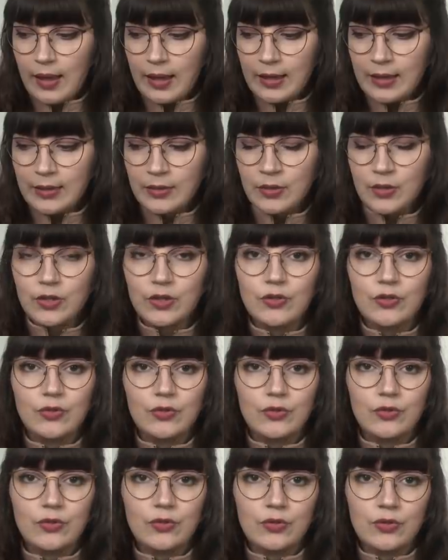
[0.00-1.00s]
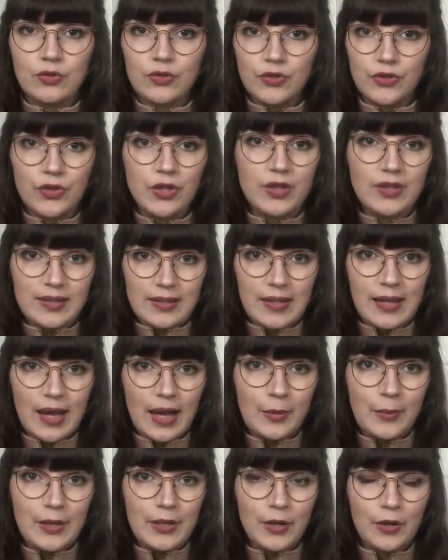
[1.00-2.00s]
and just see
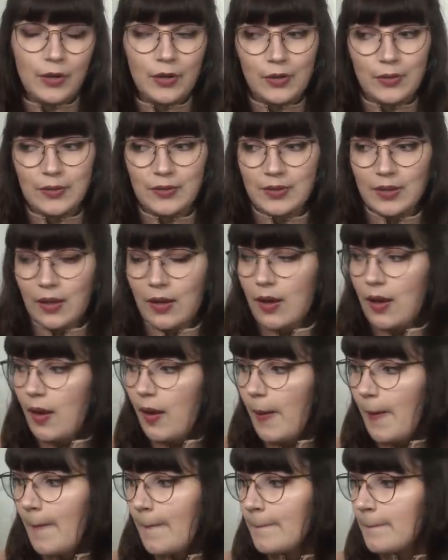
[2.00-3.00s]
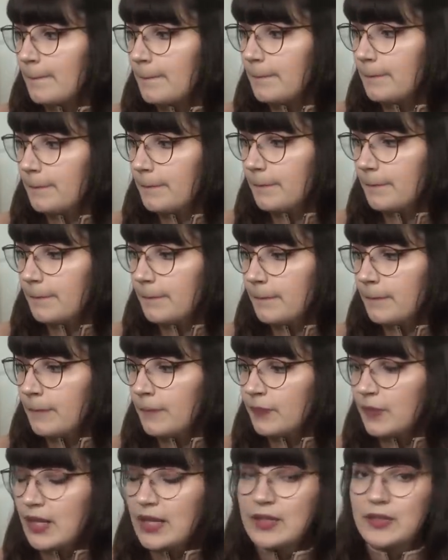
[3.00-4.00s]
how he goes.
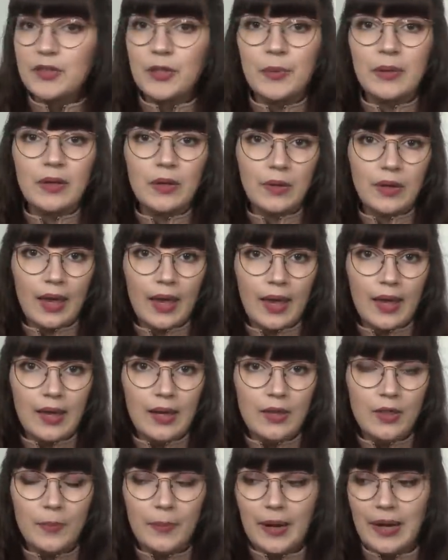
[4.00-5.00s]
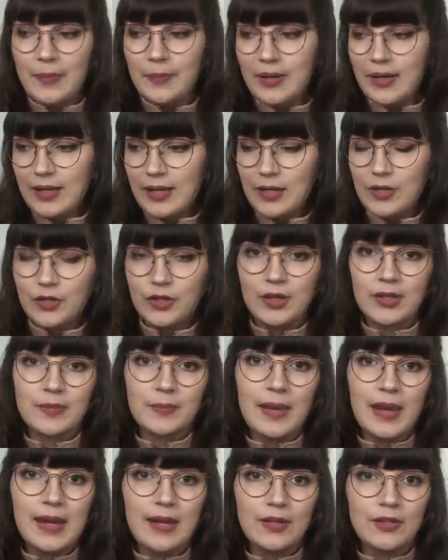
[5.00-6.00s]
He's doing okay. The pain medication
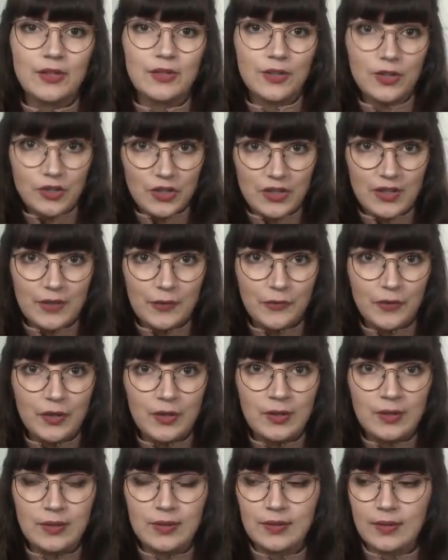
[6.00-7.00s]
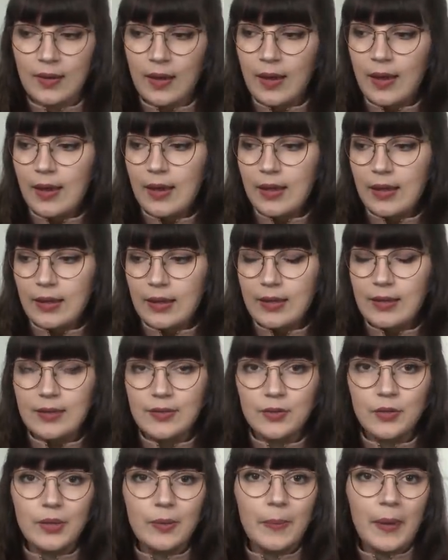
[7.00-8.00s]
has made such a difference.
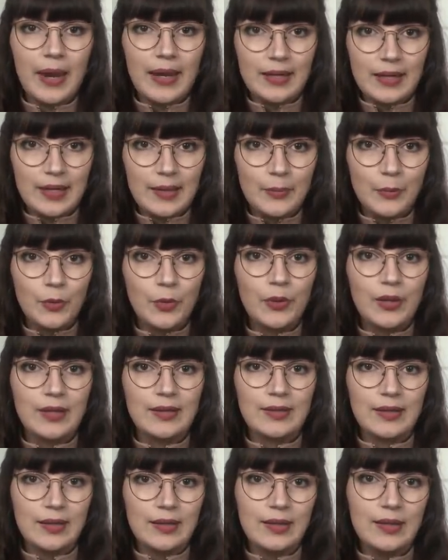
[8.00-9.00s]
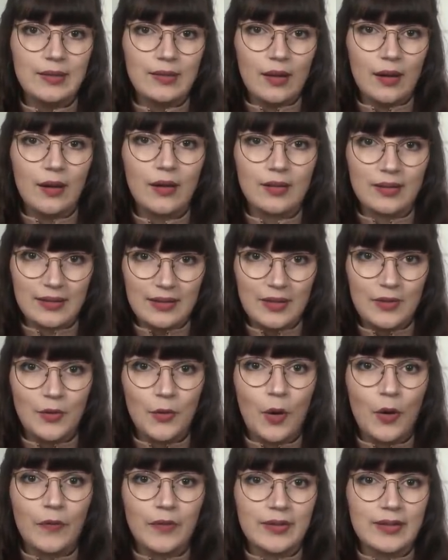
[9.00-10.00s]
He's not in pain anymore. His kidneys are
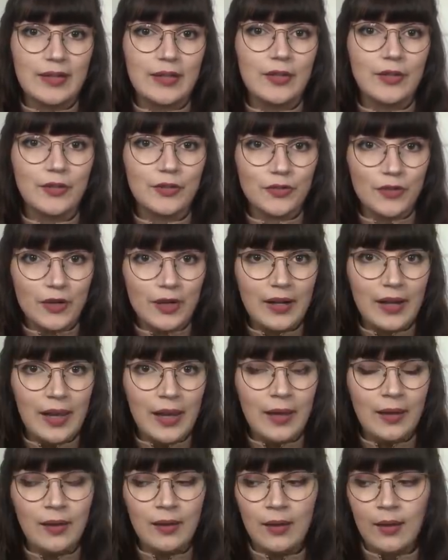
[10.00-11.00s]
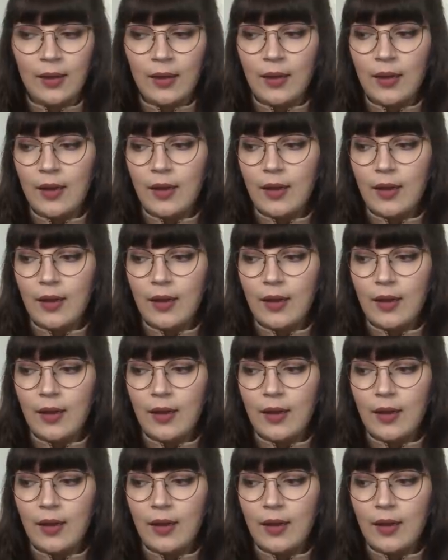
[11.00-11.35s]
still obviously struggling